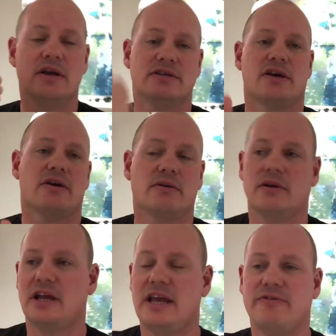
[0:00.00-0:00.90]
So
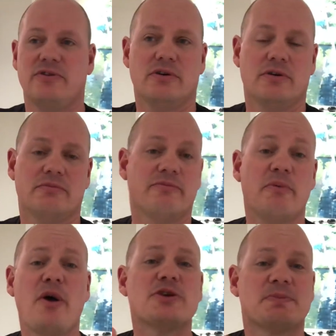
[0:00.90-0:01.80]
if
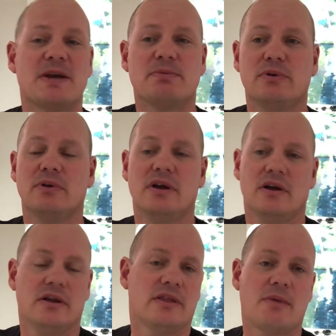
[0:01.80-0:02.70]
most people,
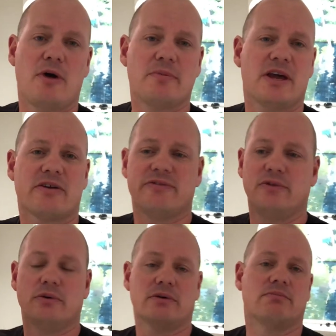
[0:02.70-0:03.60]
they might be able to
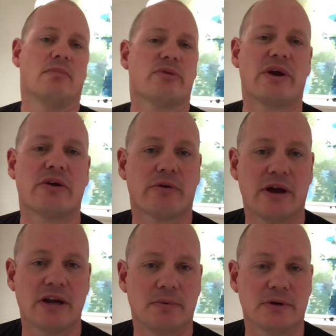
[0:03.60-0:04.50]
afford
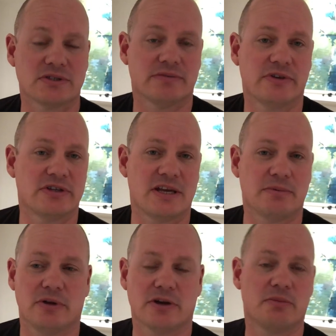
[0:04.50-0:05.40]
$300,000 deposit, for
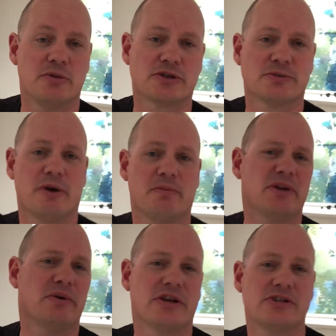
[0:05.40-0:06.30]
example, on a commercial
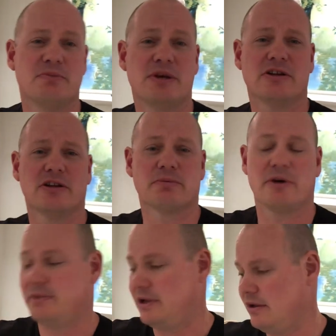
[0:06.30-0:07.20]
property, you'll get you $1 million
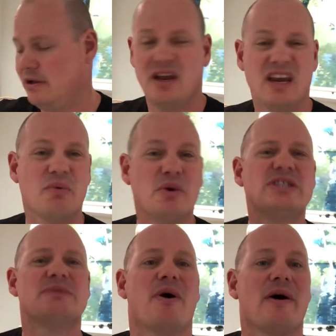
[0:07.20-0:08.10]
property. And
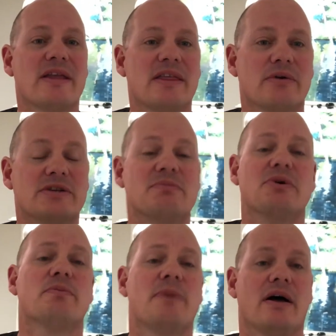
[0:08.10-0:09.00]
what you're buying there is a
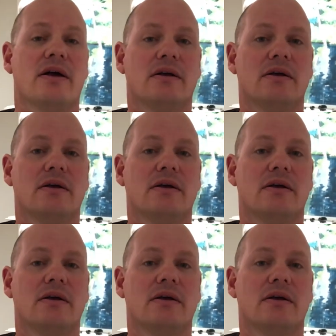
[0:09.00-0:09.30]
milk bar.